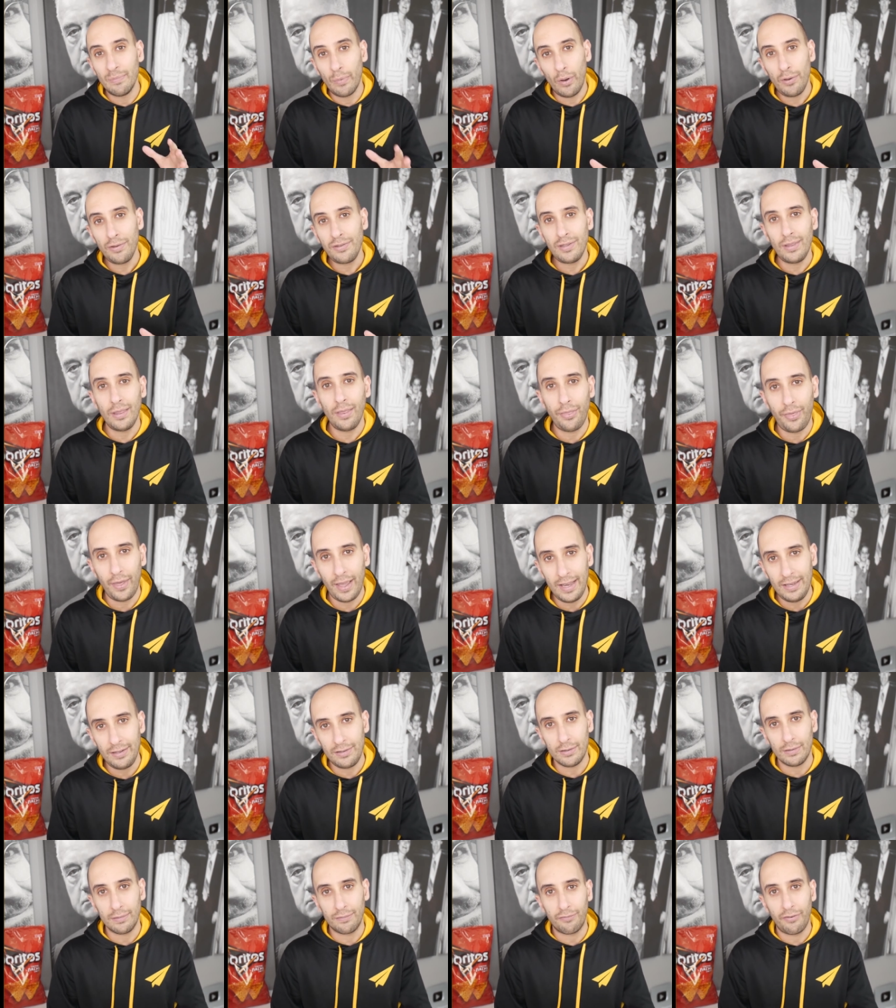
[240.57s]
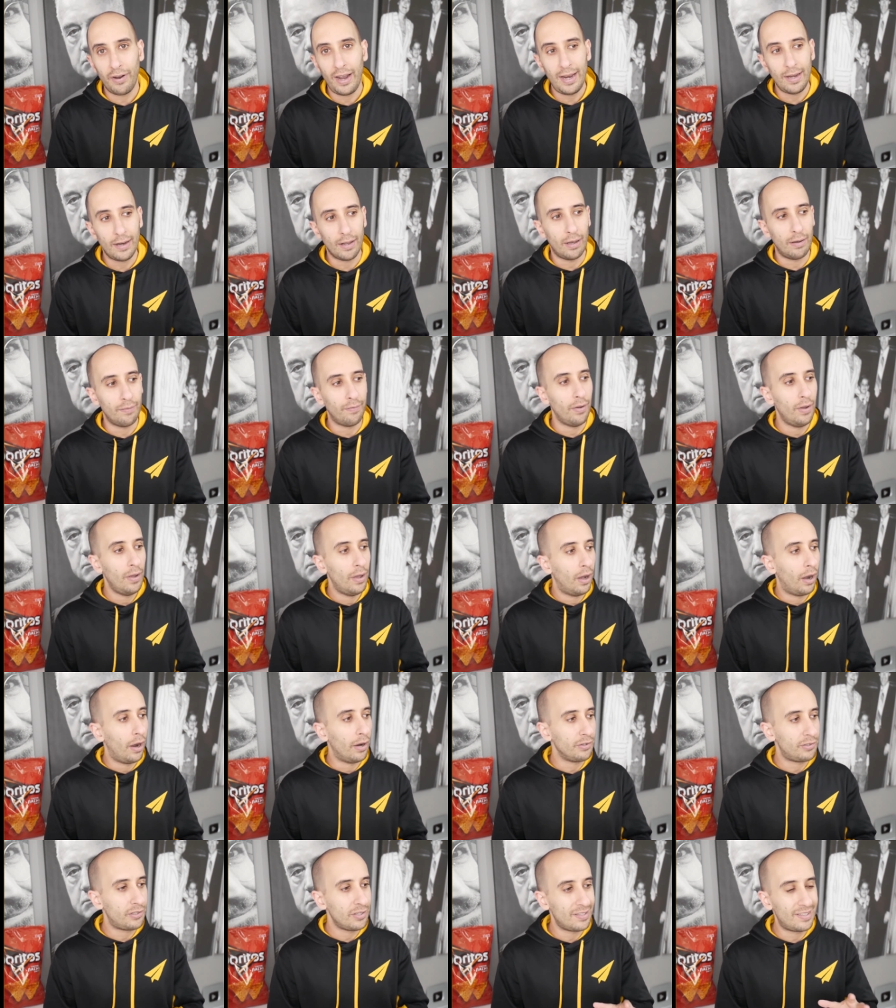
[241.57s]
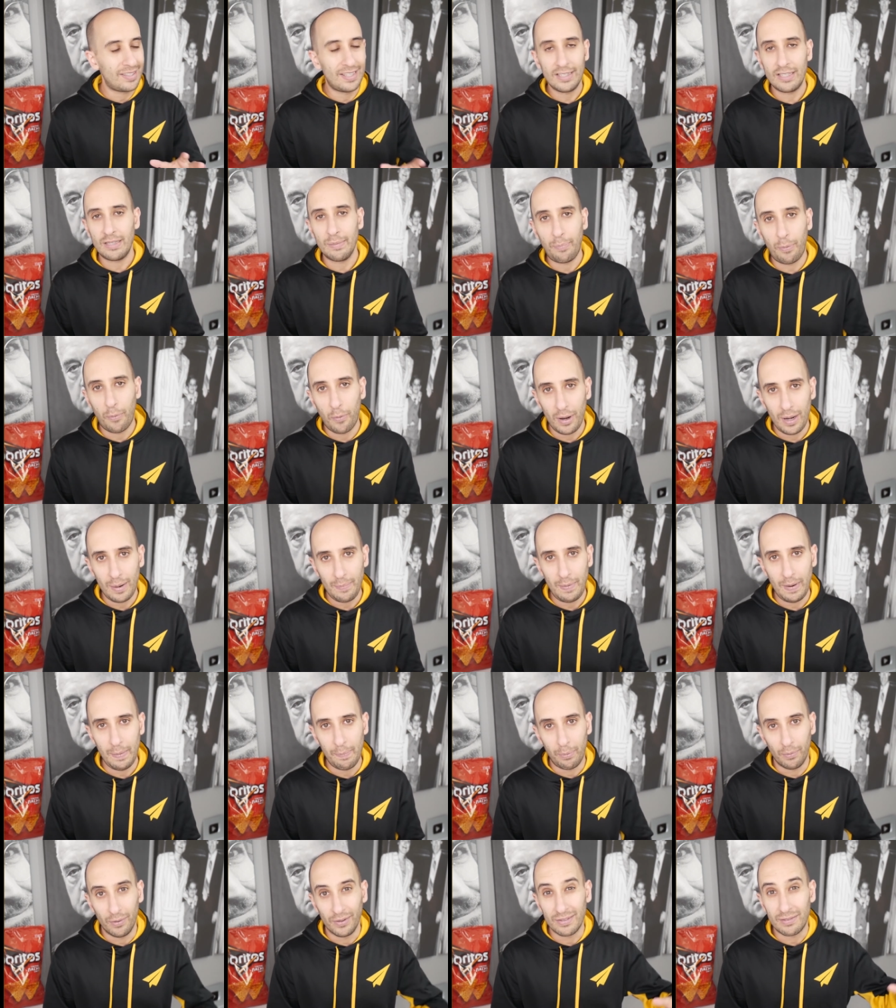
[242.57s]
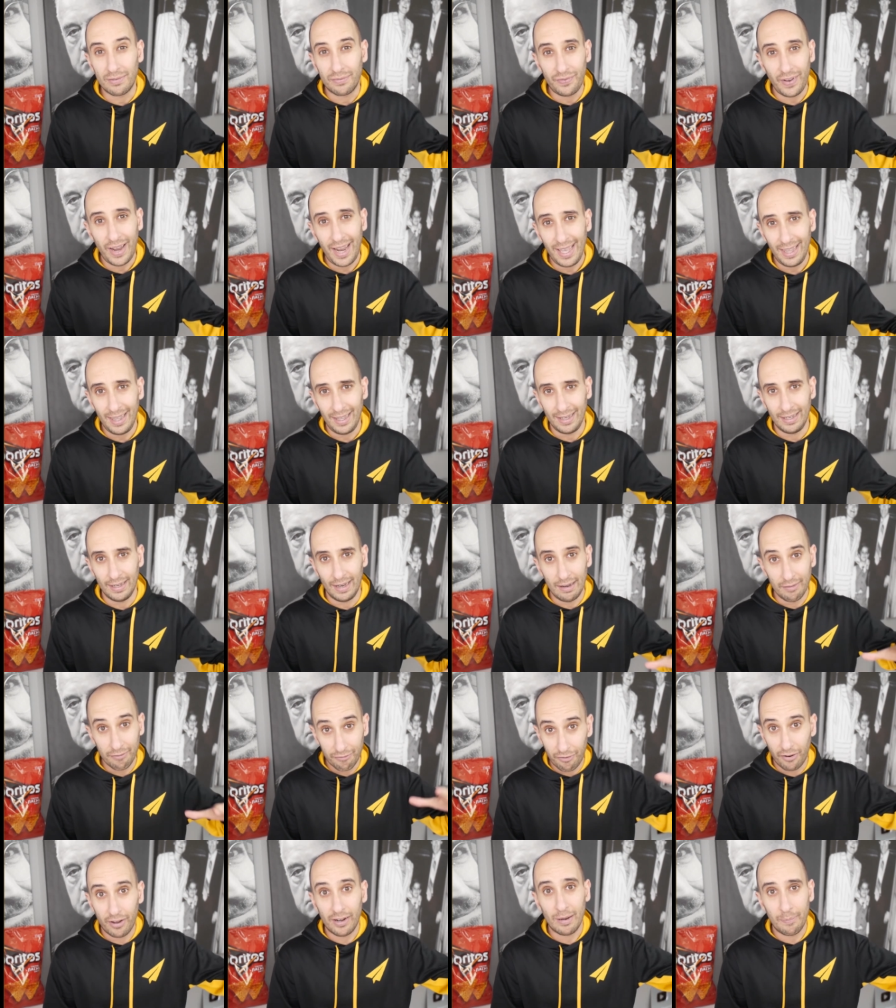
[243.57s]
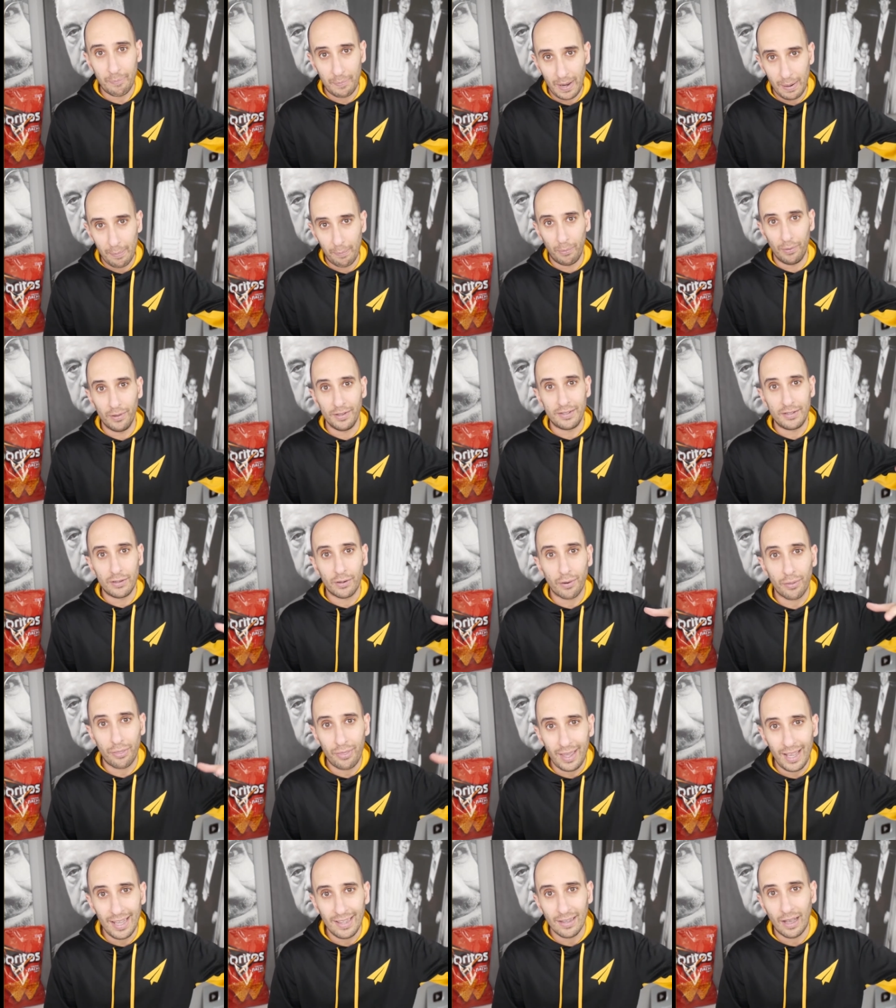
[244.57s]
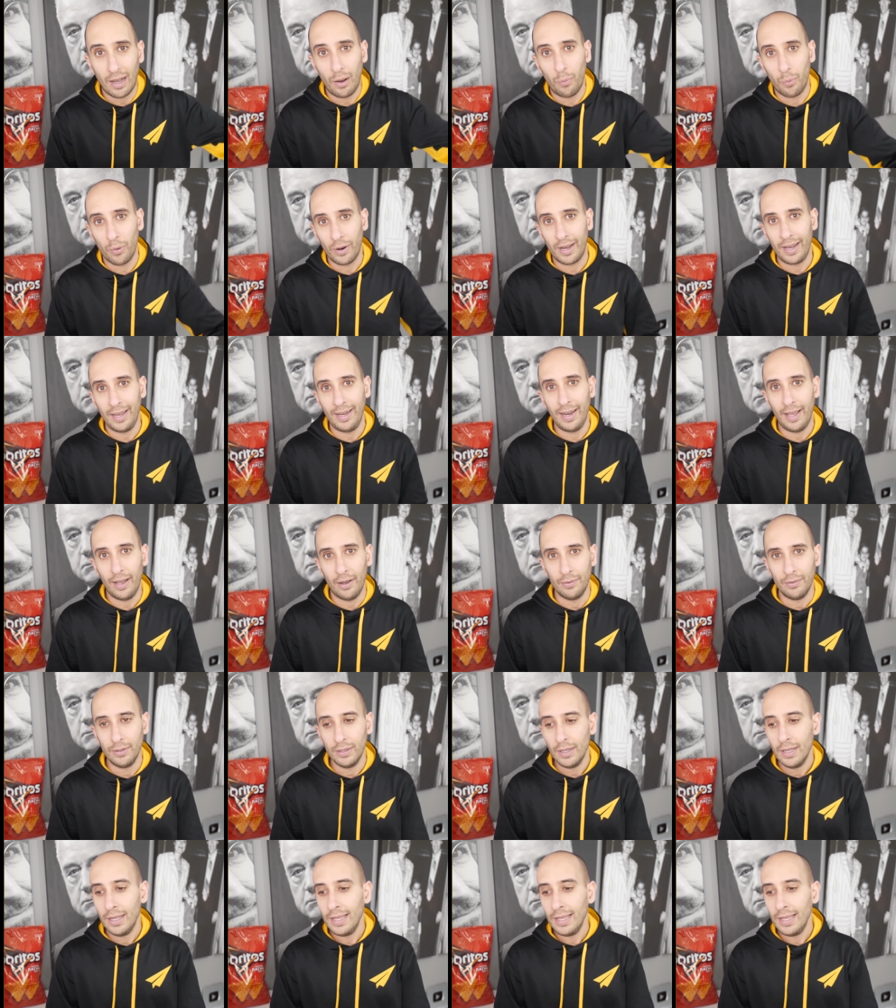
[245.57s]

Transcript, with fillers: most of the things you're afraid of are just disappointing people. It's failing in front of people. It's your thing not working out.